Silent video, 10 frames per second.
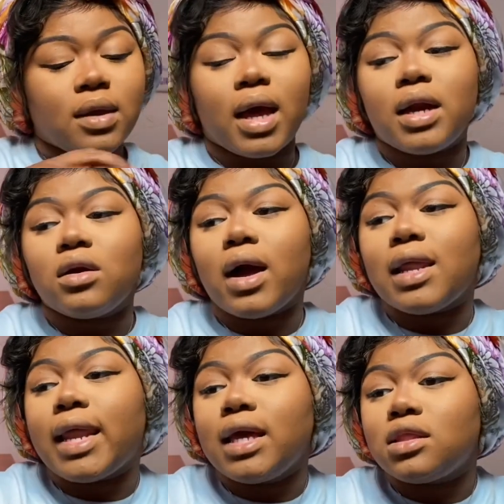I don't know. I
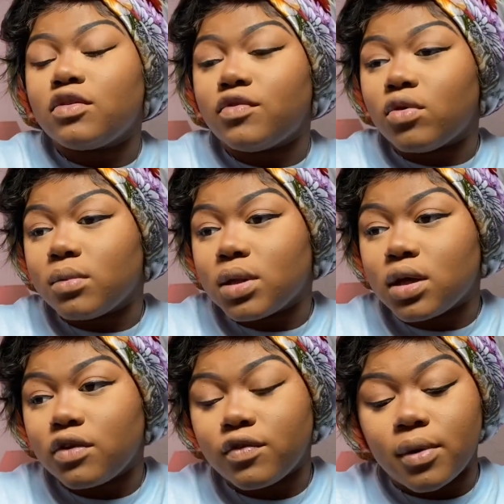like the
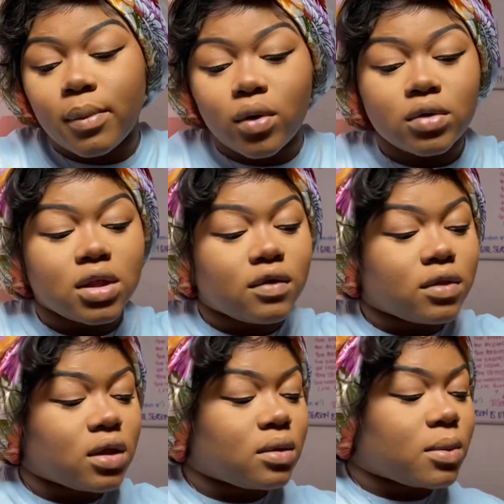formula for both of
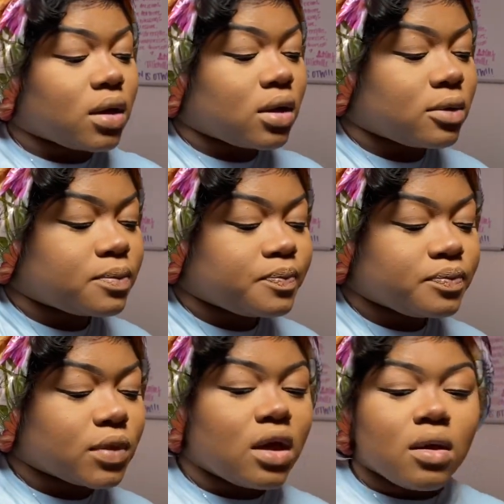them,
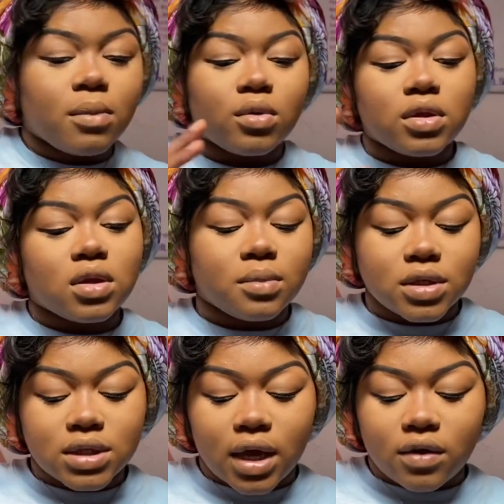both of the
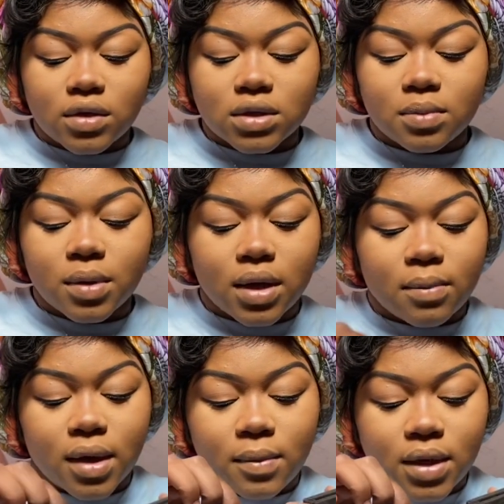mascaras, but
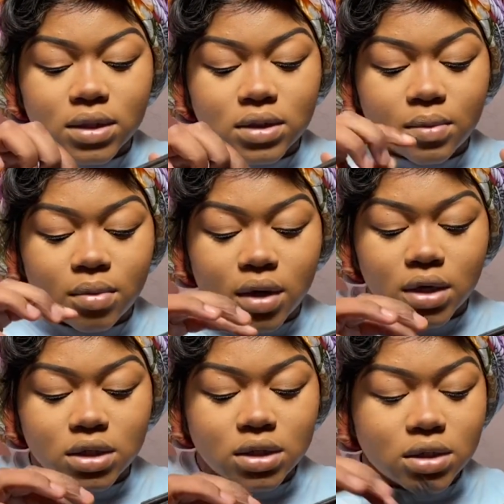maybe it's the
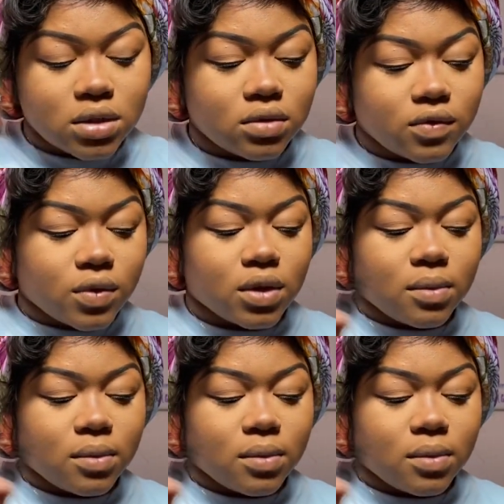brush for the